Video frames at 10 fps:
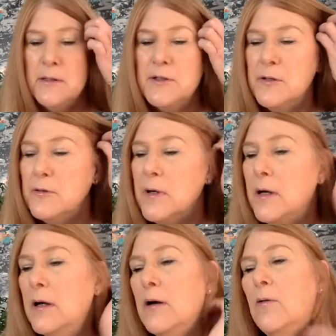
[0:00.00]
So
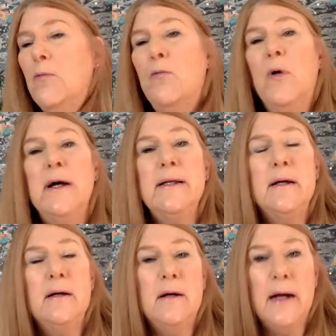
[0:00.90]

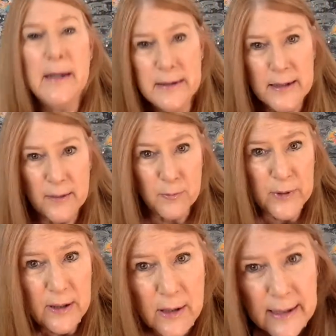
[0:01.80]
what I ended up
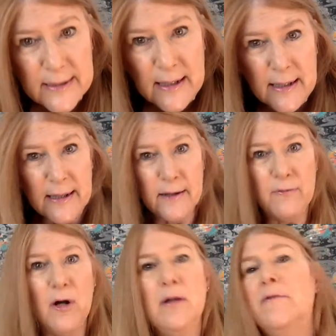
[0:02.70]
realizing out
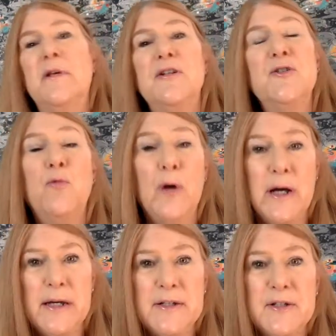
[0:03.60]
of all of this
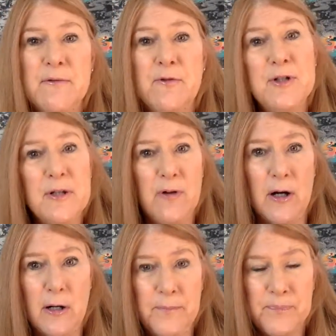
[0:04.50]
was, first of
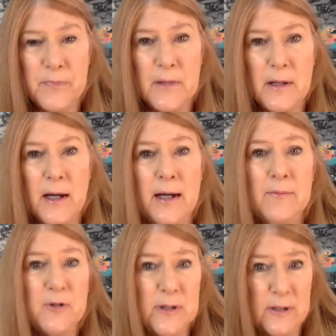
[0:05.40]
all,
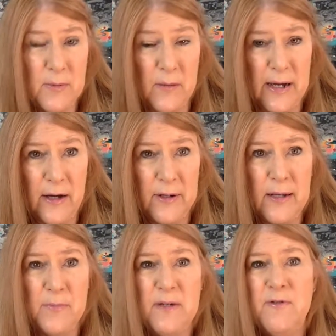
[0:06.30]
I'm trying to come
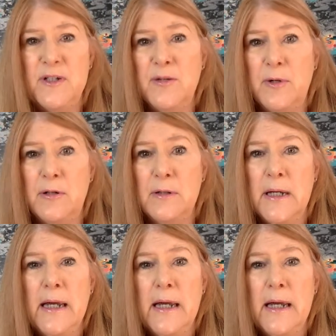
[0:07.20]
out and be visible.